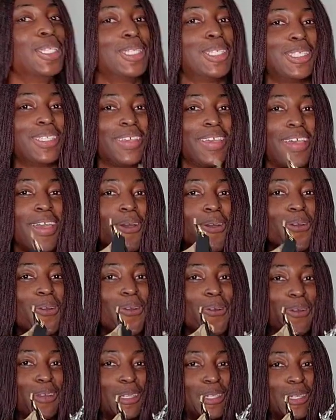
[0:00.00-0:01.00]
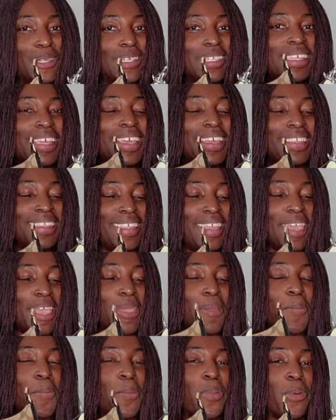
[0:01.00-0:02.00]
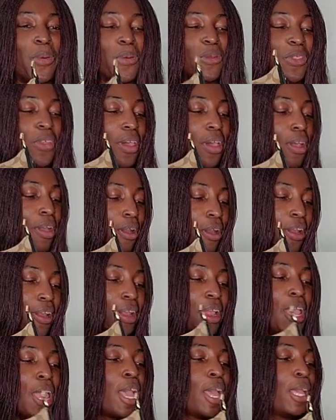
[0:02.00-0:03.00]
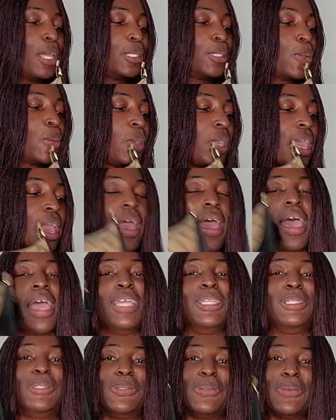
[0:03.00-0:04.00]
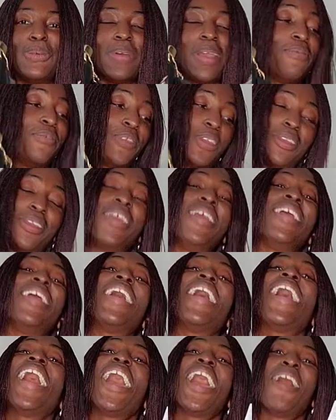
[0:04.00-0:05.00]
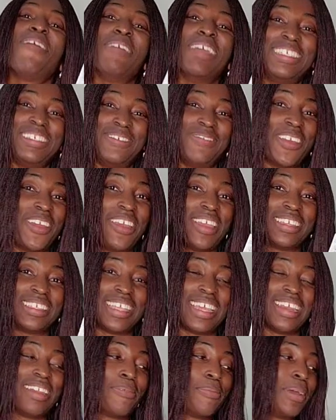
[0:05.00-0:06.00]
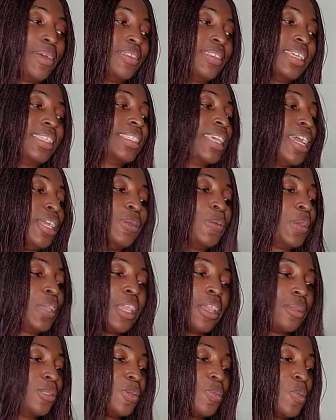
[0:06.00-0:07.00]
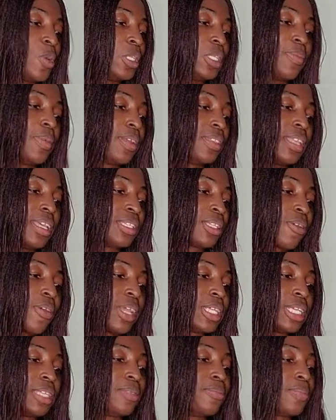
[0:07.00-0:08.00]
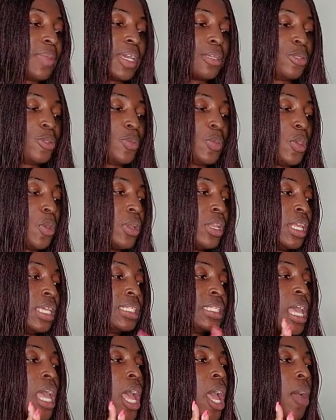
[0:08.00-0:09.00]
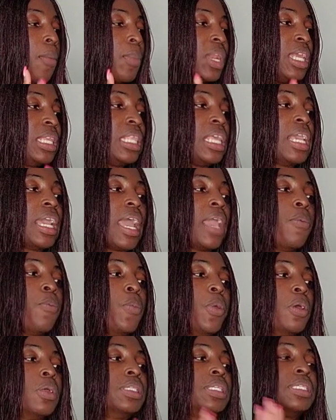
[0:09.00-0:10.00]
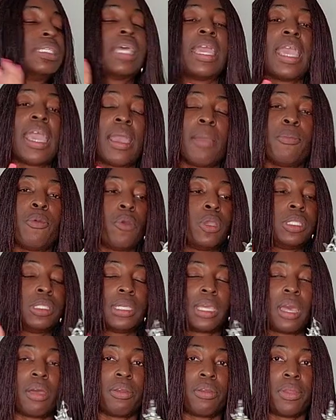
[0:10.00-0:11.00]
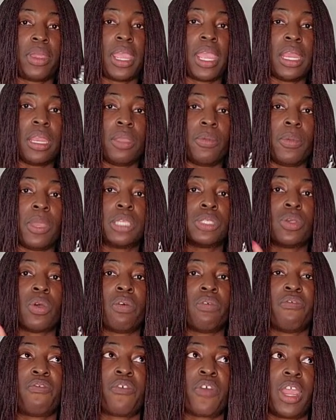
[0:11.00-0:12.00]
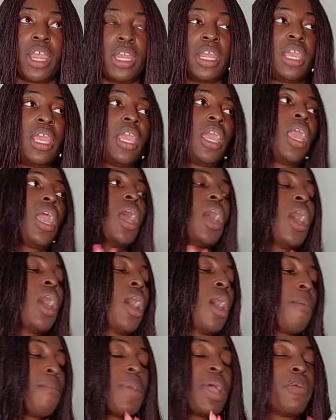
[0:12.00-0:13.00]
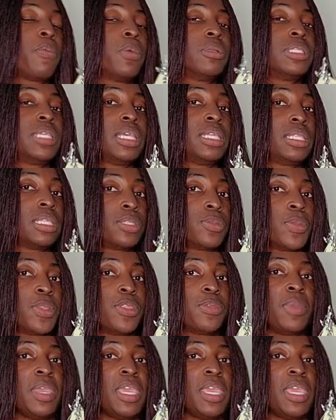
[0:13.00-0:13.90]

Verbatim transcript: just look at how gorgeous they both are. So yeah, I'm actually very excited about this. I don't care too much about that scratch at the back, to be honest, but I think I will, since I am going to Calgary anyways on Friday. I will take this with